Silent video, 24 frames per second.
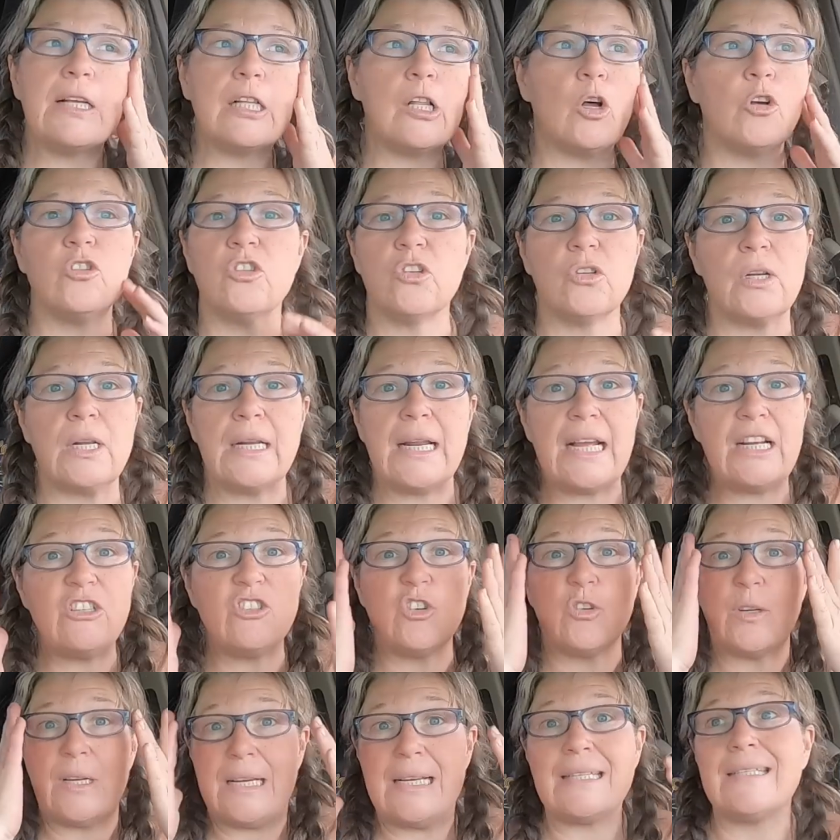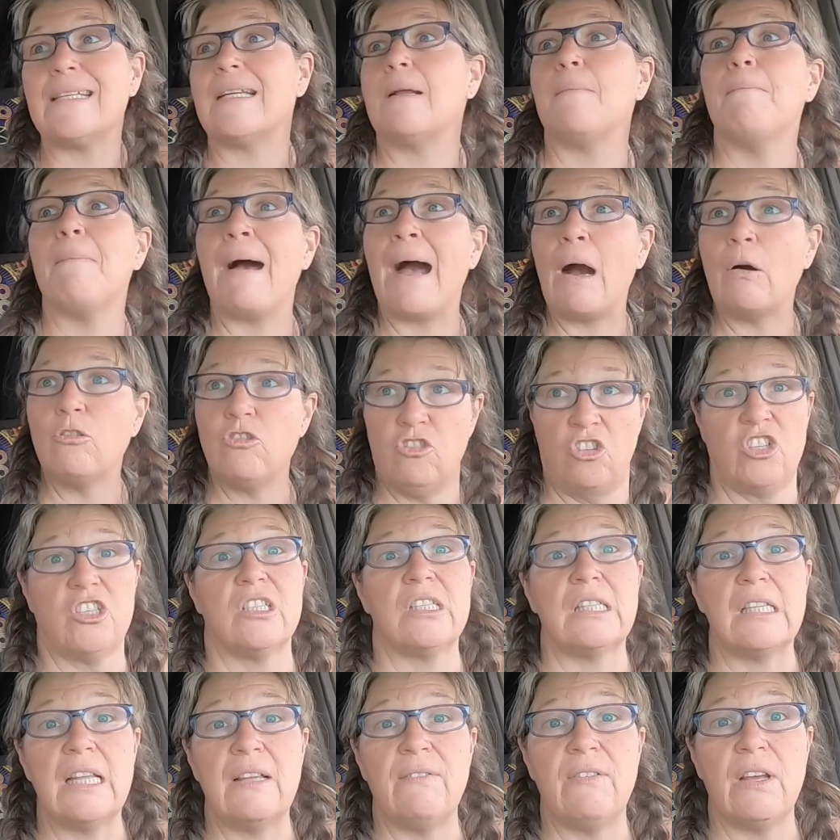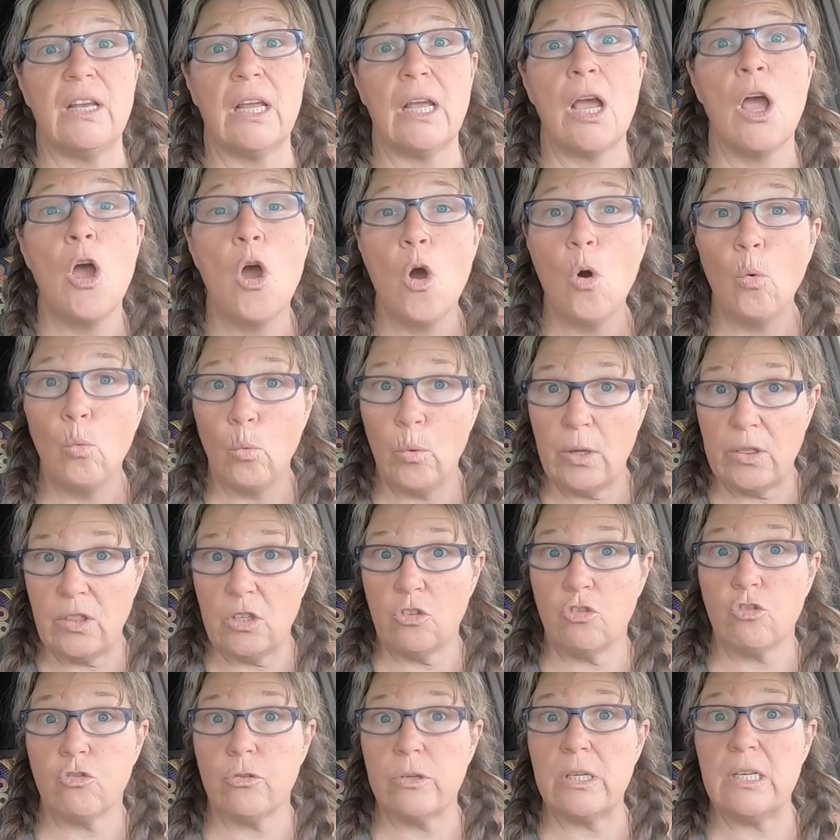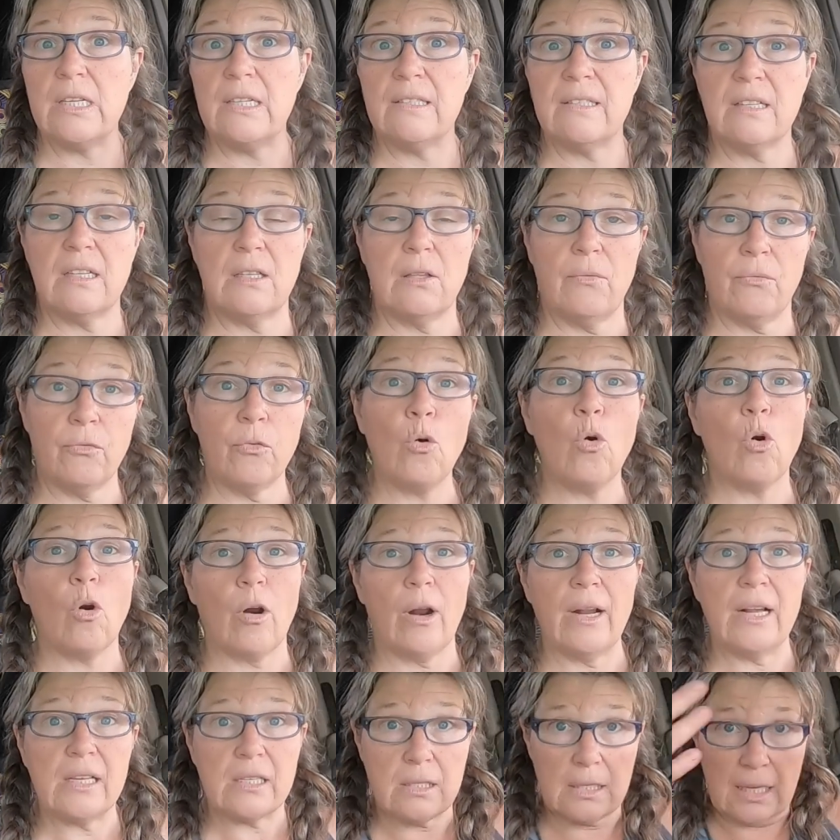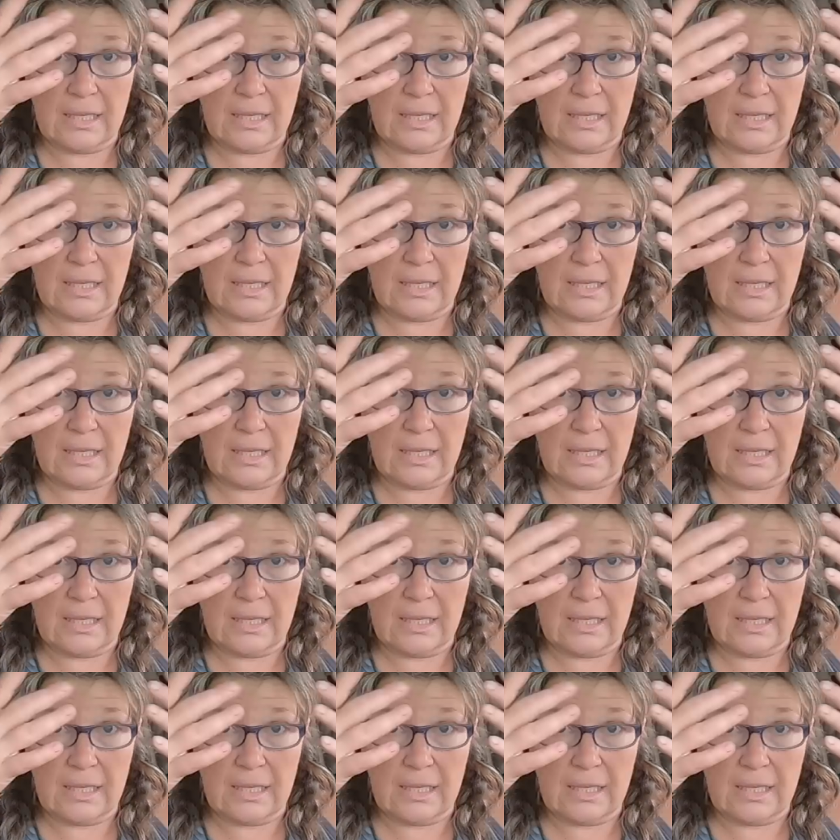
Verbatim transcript: closer to nature isn't about just living with the trees in the forest.